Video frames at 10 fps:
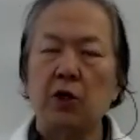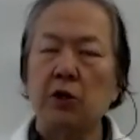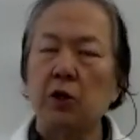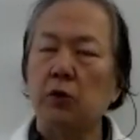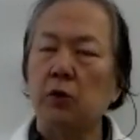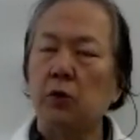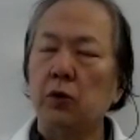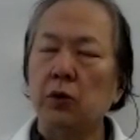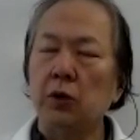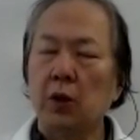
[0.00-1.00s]
You need to
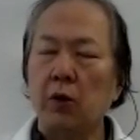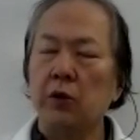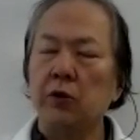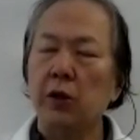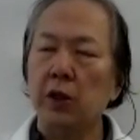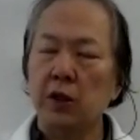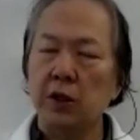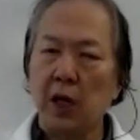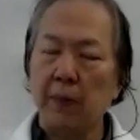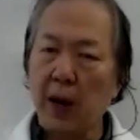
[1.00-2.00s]
do the question
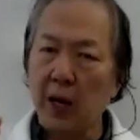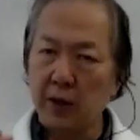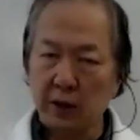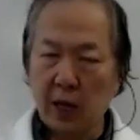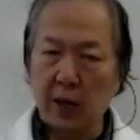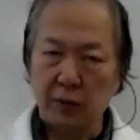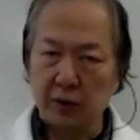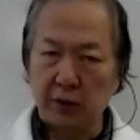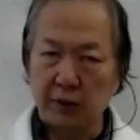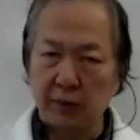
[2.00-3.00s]
step by
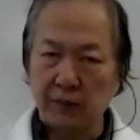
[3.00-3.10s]
steps.